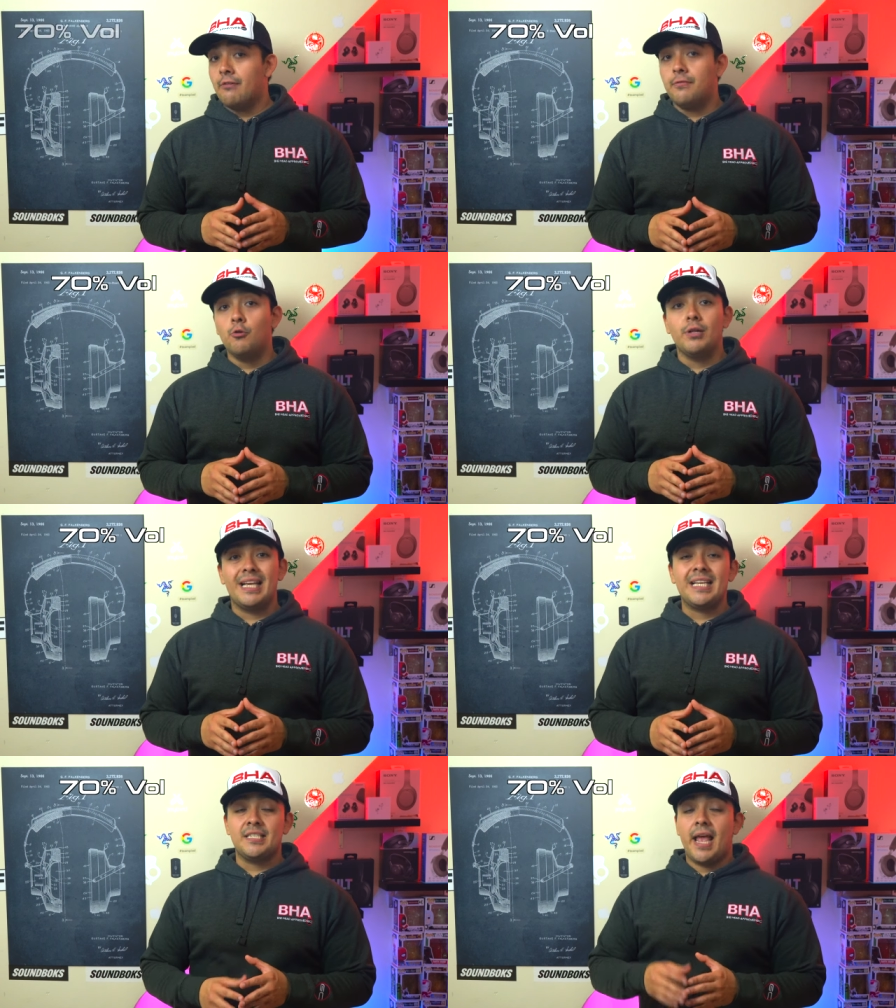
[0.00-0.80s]
feel
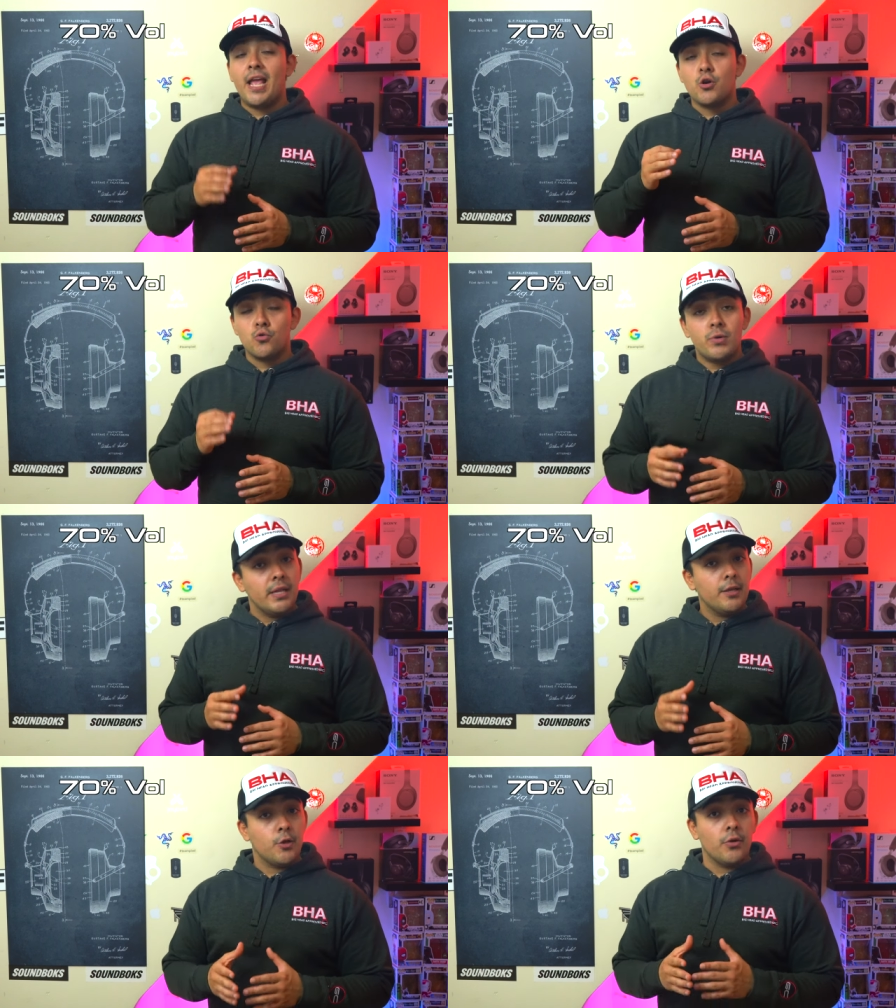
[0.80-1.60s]
is a
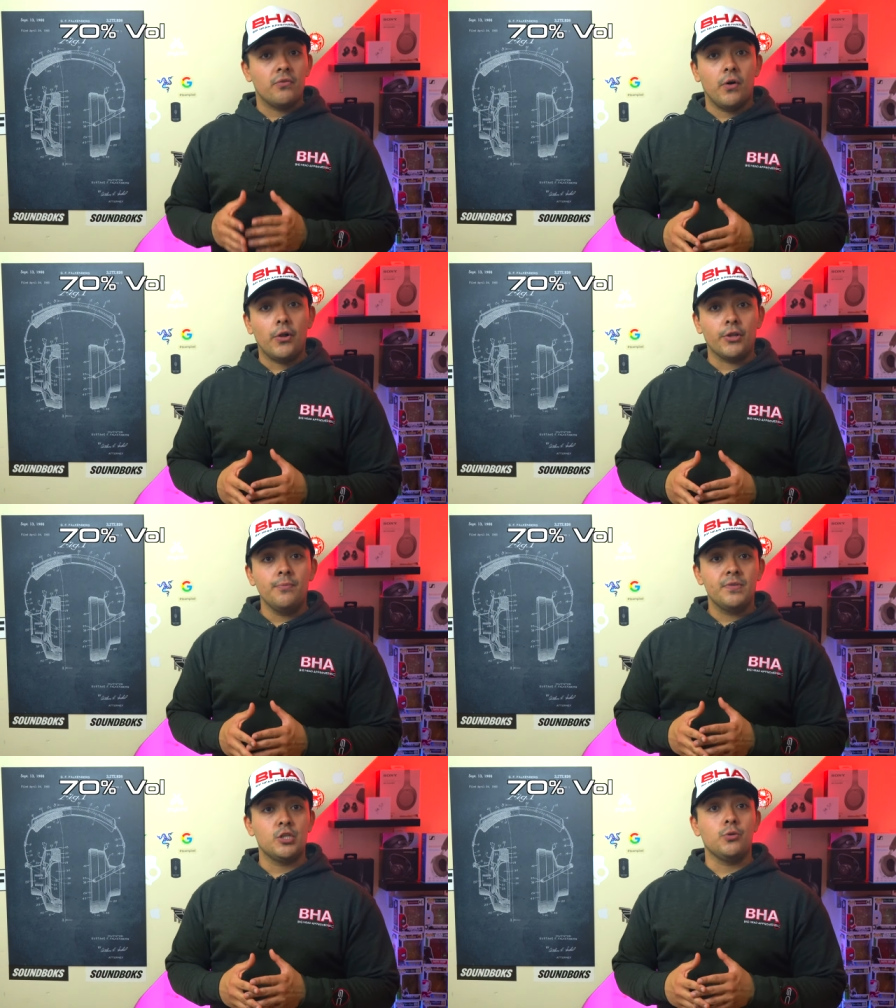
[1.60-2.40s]
really good
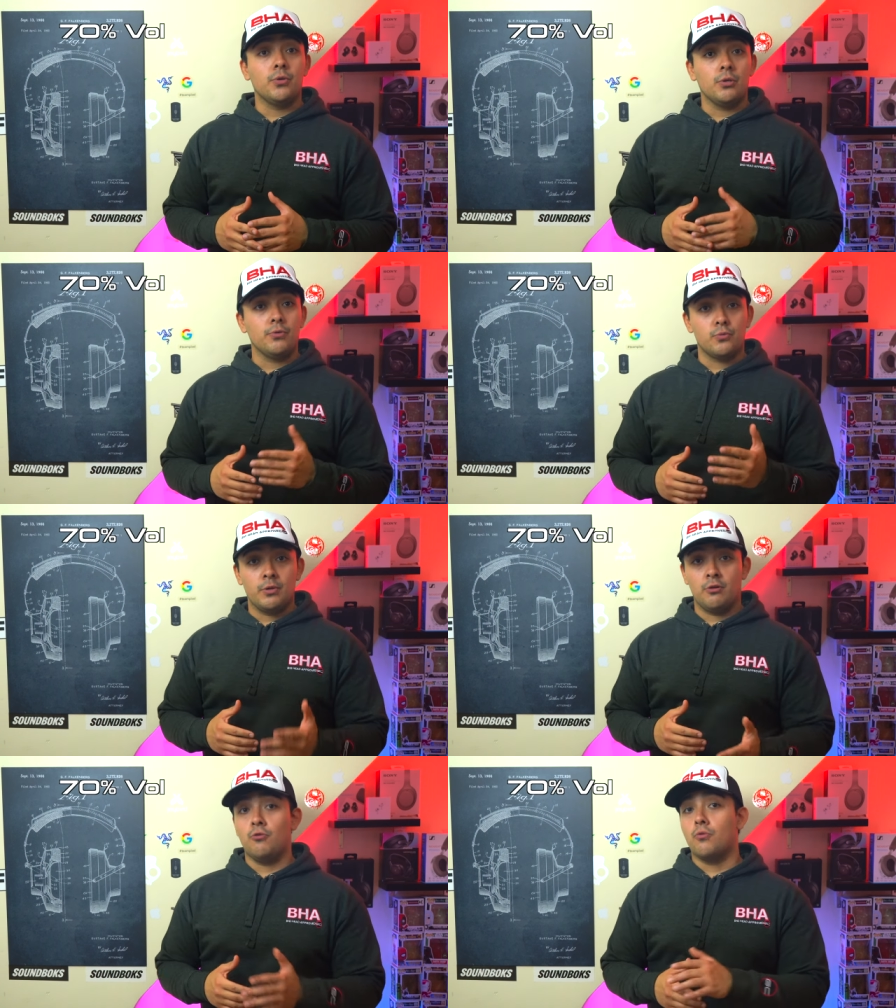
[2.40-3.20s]
volume to use
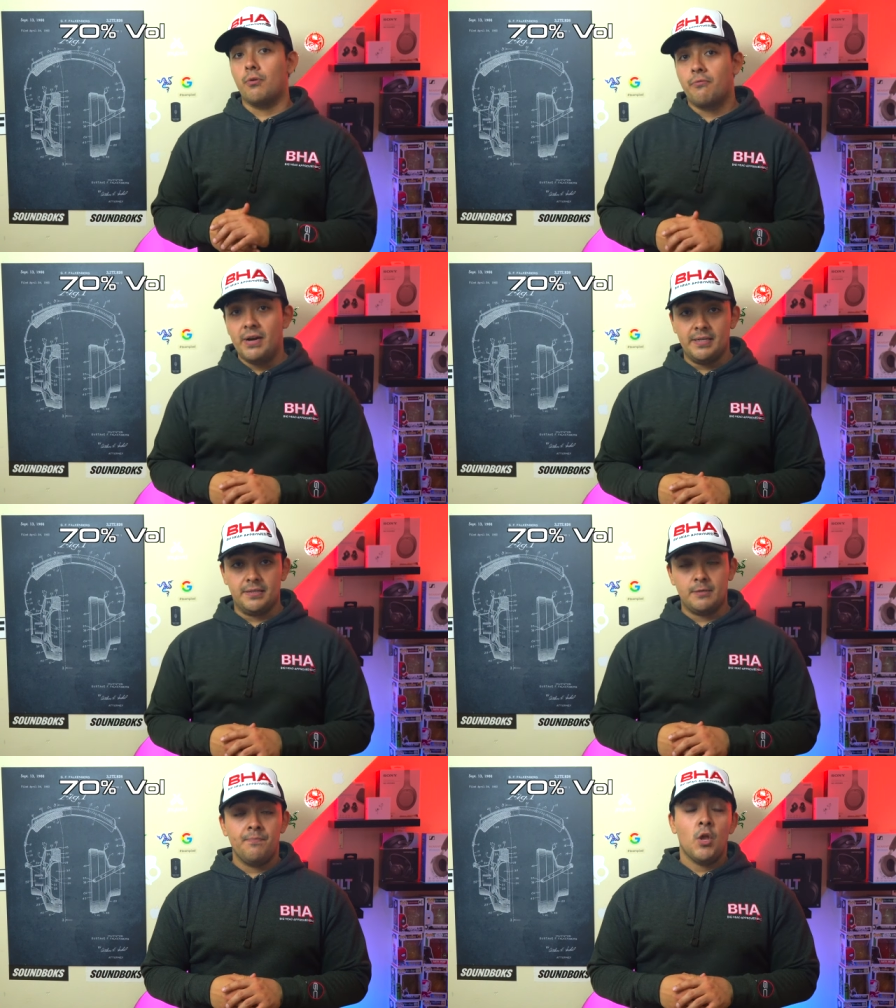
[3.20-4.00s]
when you're with
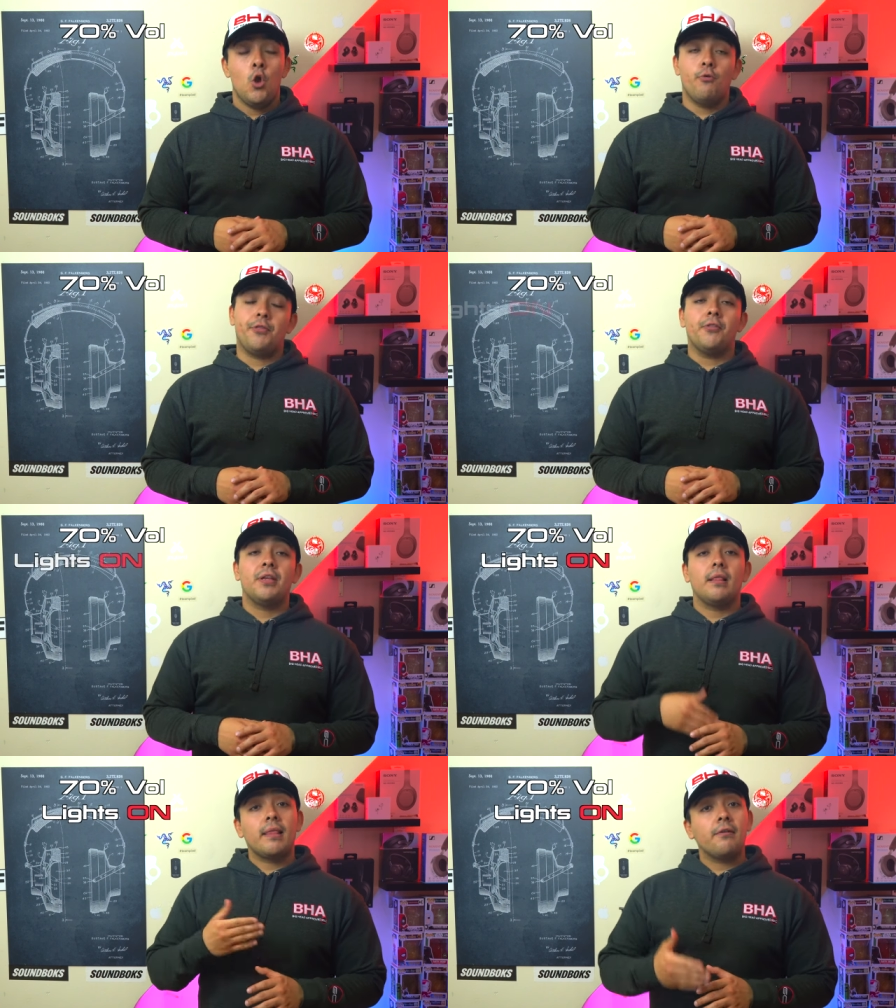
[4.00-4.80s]
friends. With
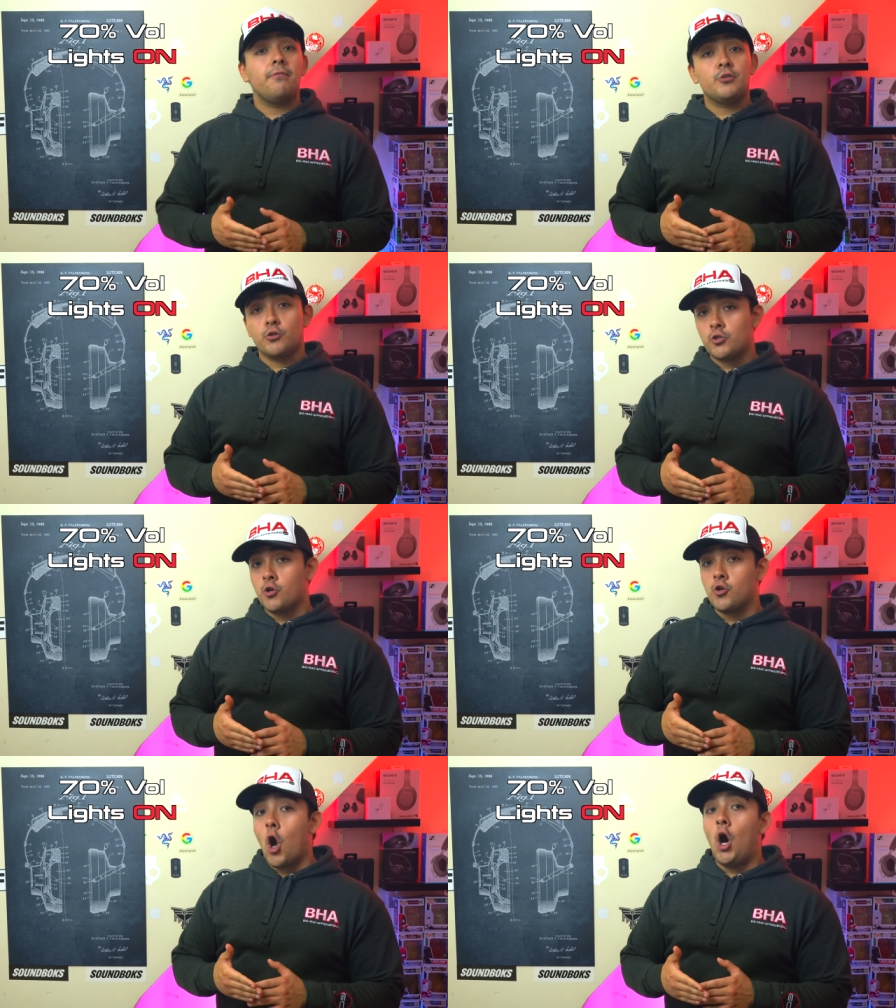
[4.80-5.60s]
the light feature
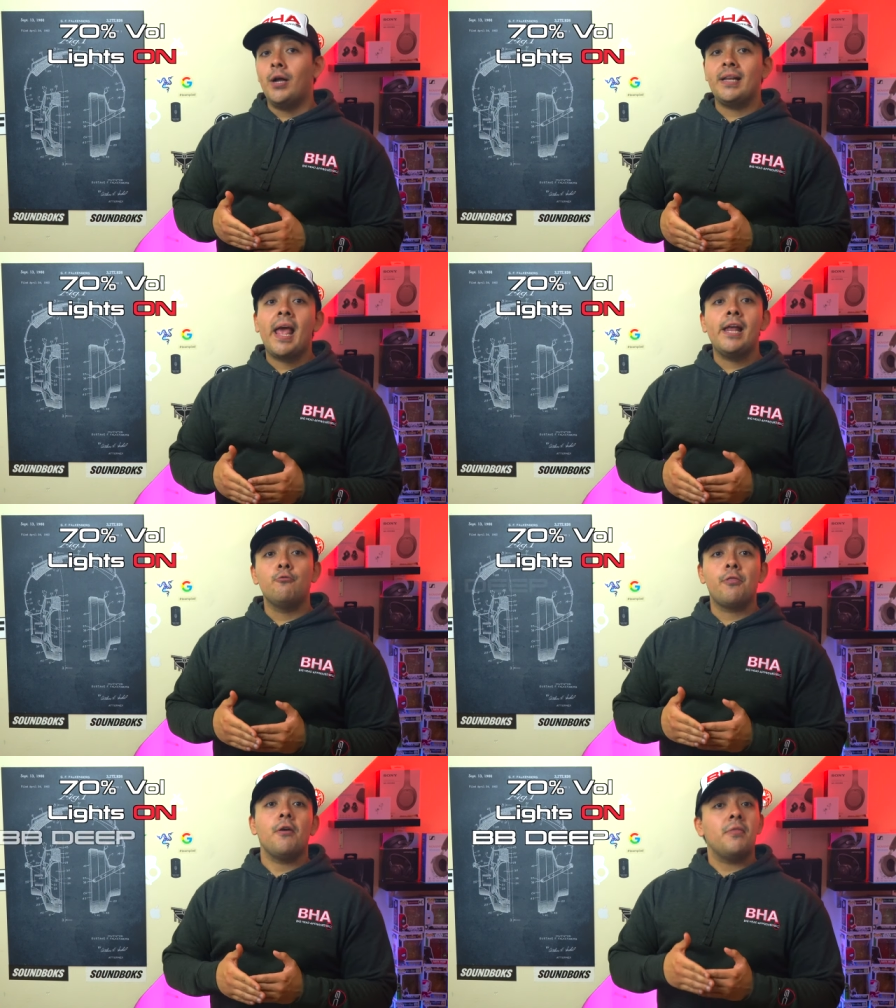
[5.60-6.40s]
turned on
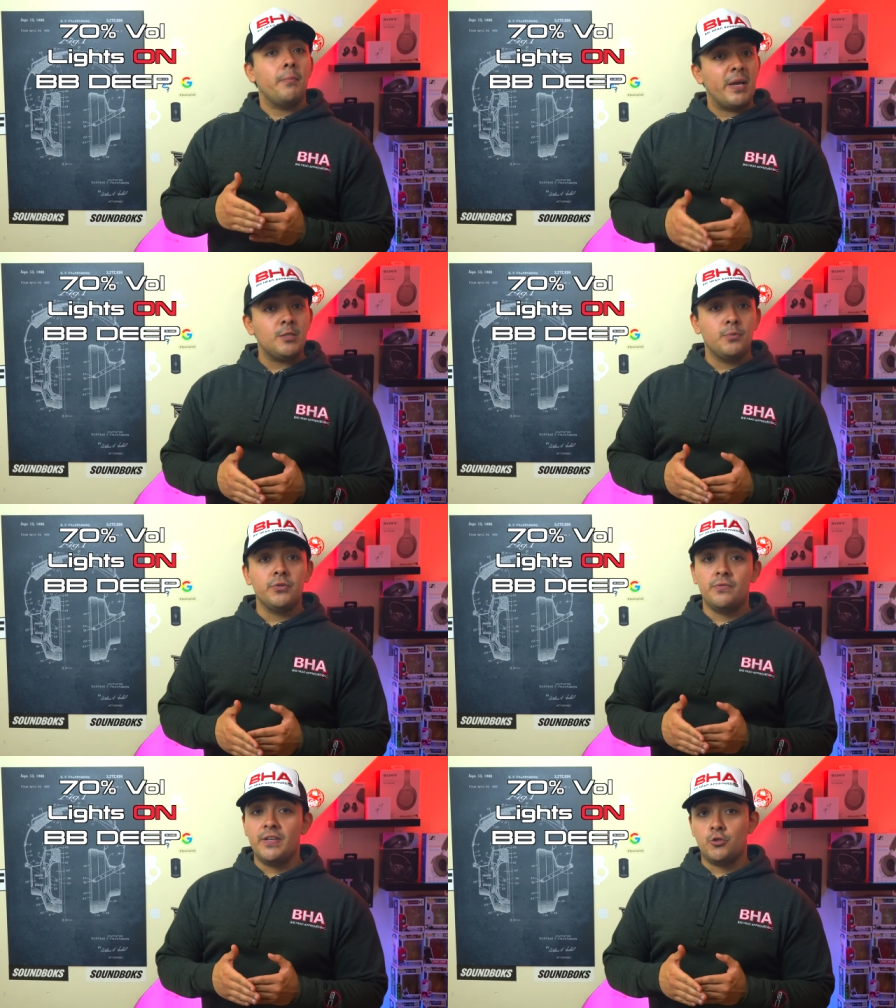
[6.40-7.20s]
and with the bass
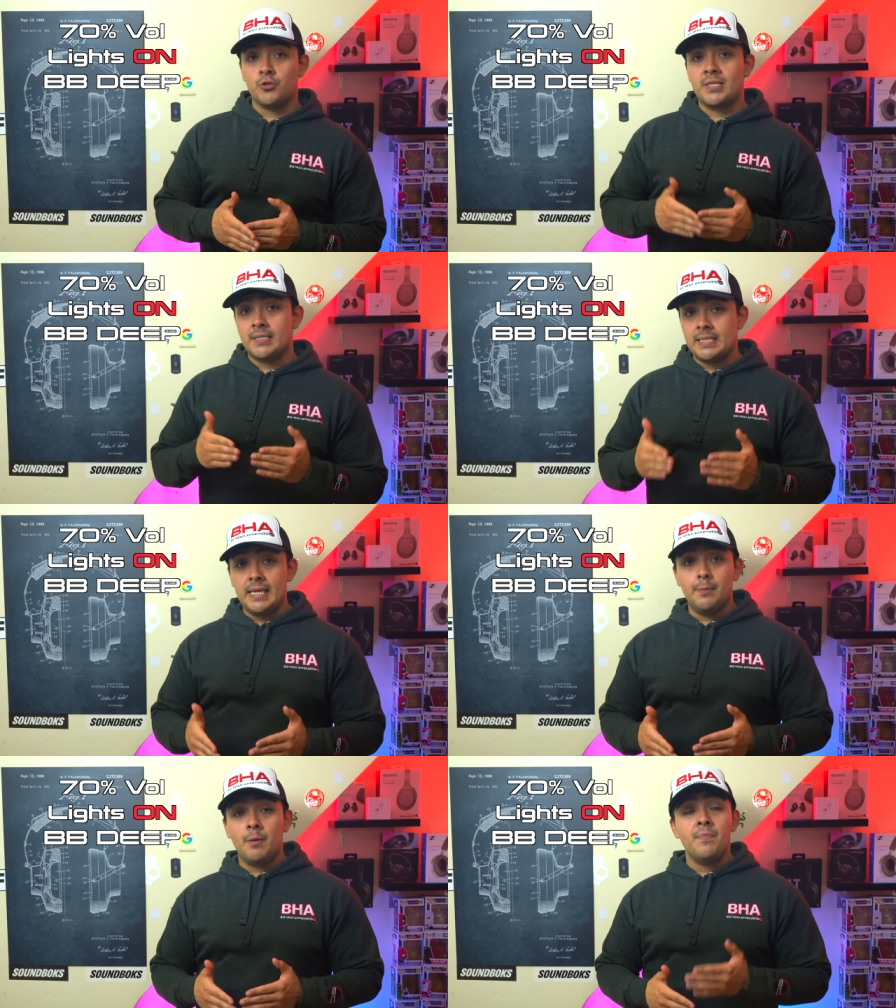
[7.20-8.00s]
boost feature set to
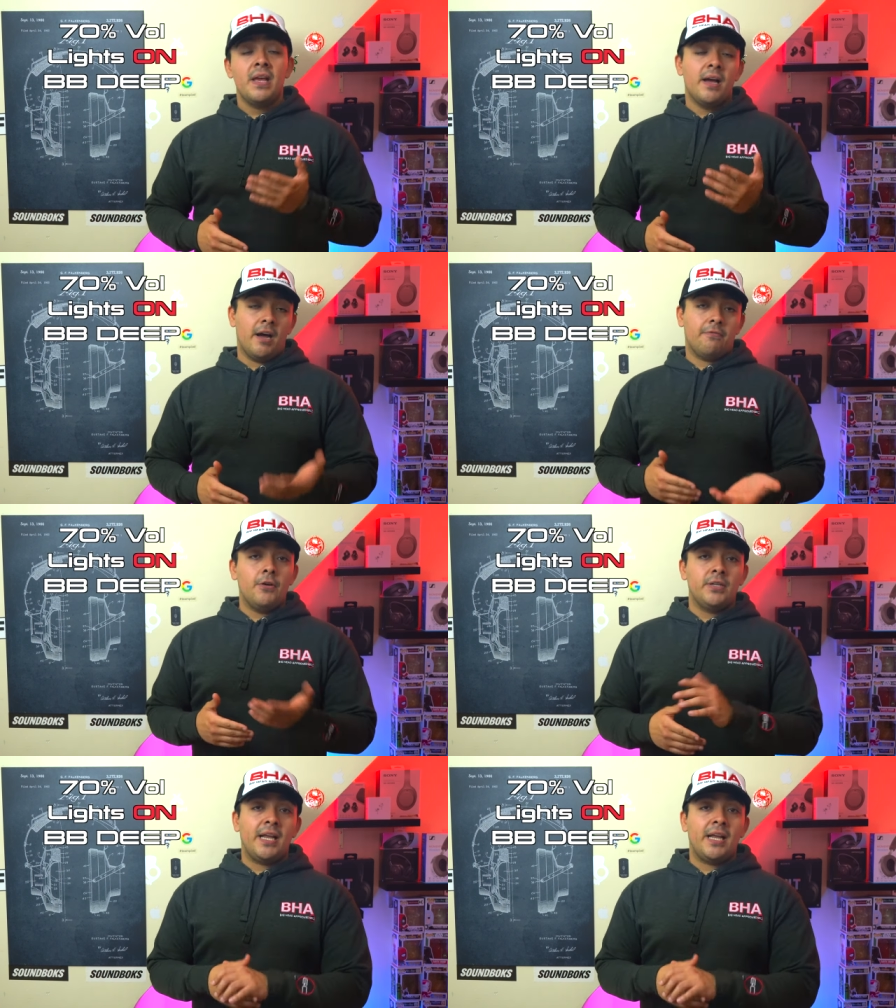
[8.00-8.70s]
deep, I found